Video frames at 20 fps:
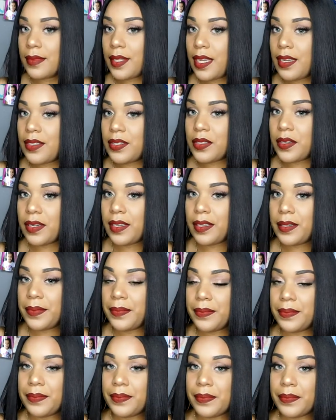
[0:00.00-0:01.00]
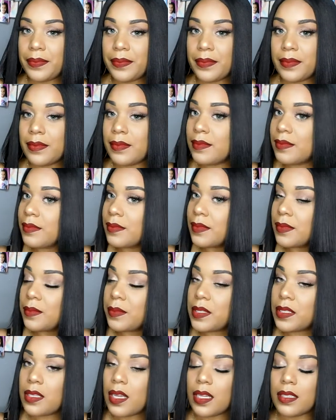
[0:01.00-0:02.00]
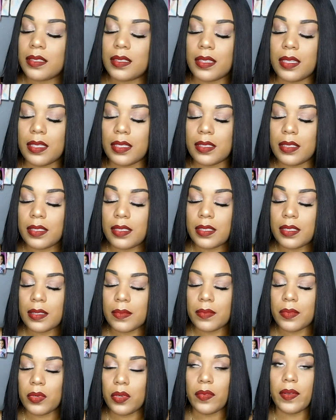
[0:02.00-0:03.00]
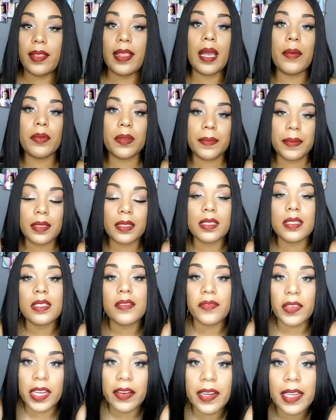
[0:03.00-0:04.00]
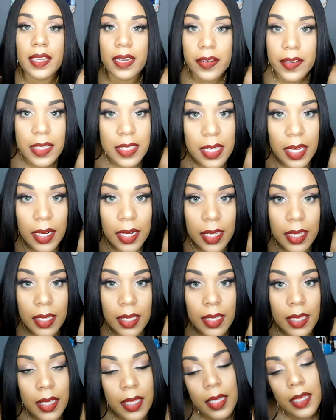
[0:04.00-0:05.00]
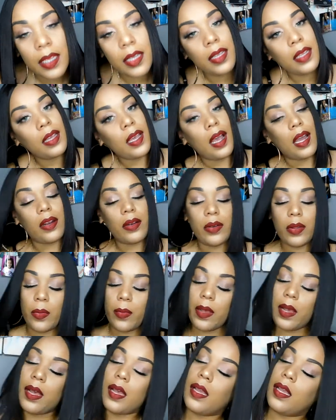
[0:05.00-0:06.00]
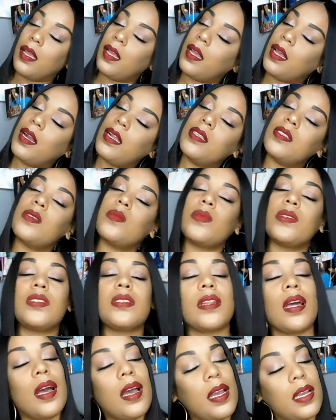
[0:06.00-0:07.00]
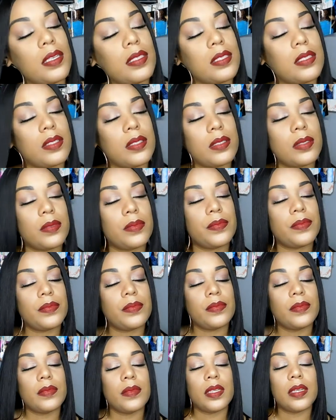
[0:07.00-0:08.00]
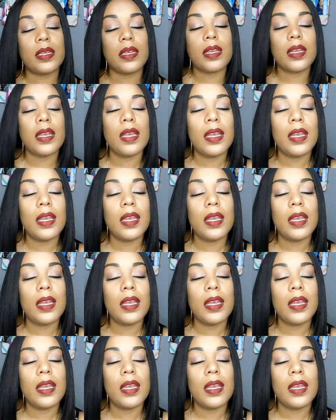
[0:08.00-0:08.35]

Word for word: Nice, right? Besides this just moving, that would be this very irritating. I don't know why. I switched eyes too. Look.